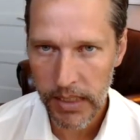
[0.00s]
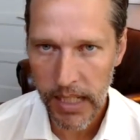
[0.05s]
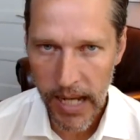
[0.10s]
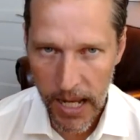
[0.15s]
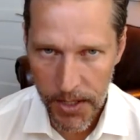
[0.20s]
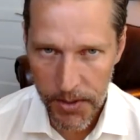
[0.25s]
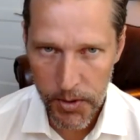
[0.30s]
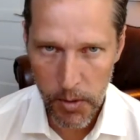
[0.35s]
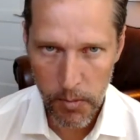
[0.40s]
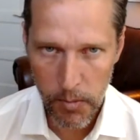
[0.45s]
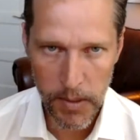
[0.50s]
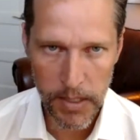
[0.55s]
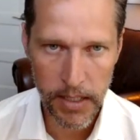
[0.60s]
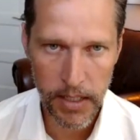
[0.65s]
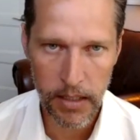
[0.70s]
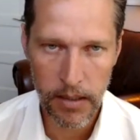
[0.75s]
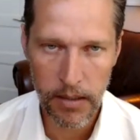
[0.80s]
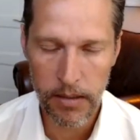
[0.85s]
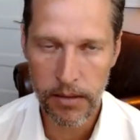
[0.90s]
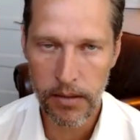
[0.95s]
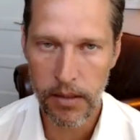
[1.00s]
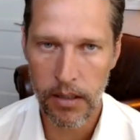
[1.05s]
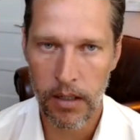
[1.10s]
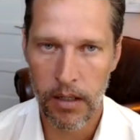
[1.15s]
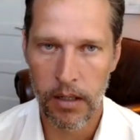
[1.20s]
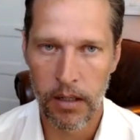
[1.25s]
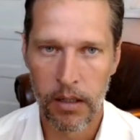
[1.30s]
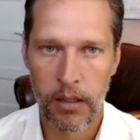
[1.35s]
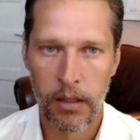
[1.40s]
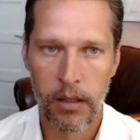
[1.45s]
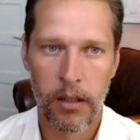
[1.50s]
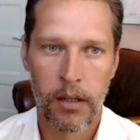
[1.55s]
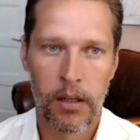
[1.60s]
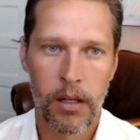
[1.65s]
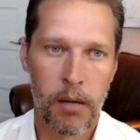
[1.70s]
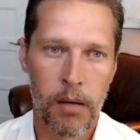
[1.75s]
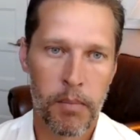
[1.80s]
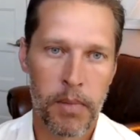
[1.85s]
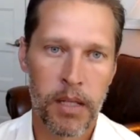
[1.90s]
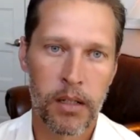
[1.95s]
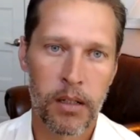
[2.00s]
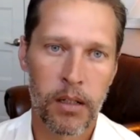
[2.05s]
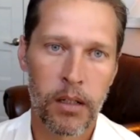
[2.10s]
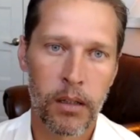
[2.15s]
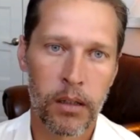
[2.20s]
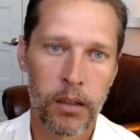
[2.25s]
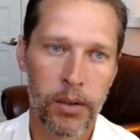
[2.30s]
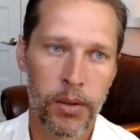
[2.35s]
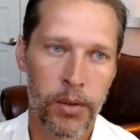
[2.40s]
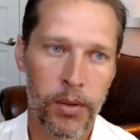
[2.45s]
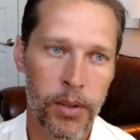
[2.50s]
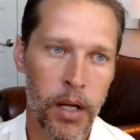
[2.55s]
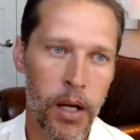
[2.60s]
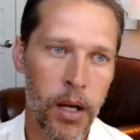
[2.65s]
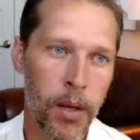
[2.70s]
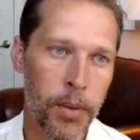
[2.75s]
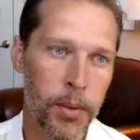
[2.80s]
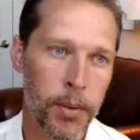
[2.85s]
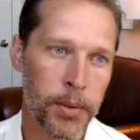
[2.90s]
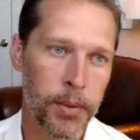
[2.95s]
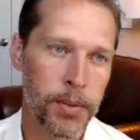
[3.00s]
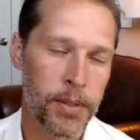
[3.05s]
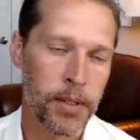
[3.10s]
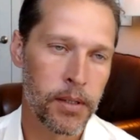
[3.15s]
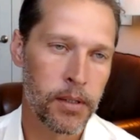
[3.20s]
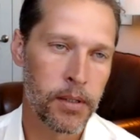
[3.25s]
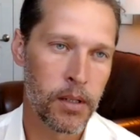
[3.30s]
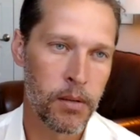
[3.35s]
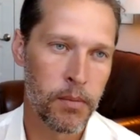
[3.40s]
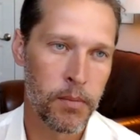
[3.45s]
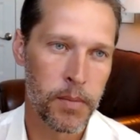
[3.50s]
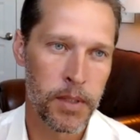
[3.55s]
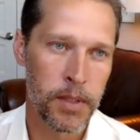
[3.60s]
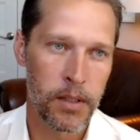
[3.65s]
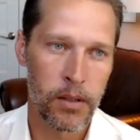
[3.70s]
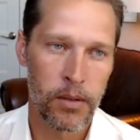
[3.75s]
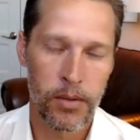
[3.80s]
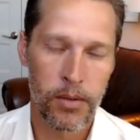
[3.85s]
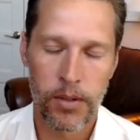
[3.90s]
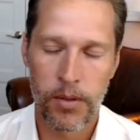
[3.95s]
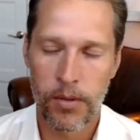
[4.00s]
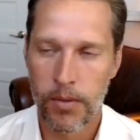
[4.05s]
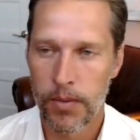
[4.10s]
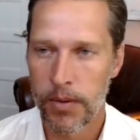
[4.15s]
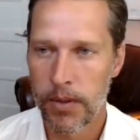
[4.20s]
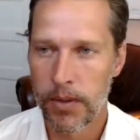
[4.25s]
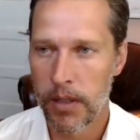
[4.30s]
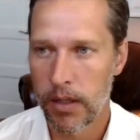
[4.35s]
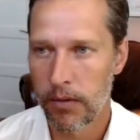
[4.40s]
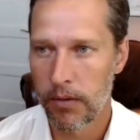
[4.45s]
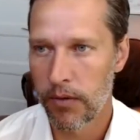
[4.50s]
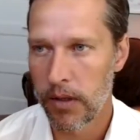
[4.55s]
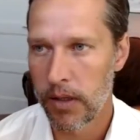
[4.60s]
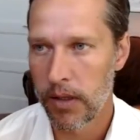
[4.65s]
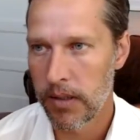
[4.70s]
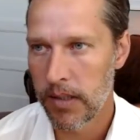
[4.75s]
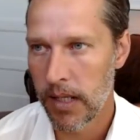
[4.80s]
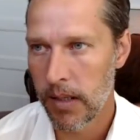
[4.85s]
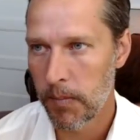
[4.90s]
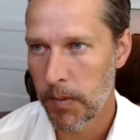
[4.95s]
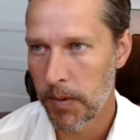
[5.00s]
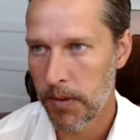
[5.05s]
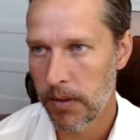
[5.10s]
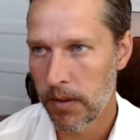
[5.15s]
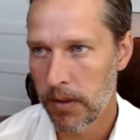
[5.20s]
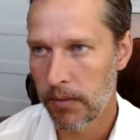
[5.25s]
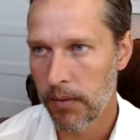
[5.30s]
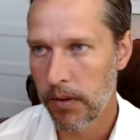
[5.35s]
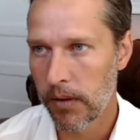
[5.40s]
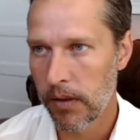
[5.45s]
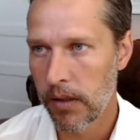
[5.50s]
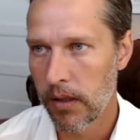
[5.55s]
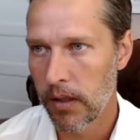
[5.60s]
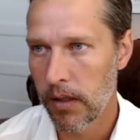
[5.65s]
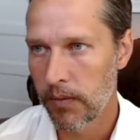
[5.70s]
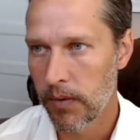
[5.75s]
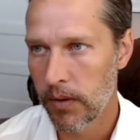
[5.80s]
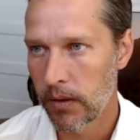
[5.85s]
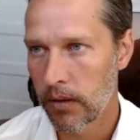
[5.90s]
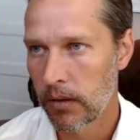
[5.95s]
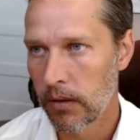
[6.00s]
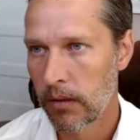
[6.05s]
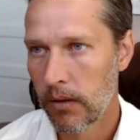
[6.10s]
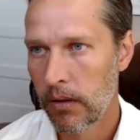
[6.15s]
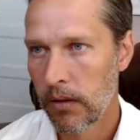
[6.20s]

As you begin to include other systems, and I'll use kind of the examples that I've already given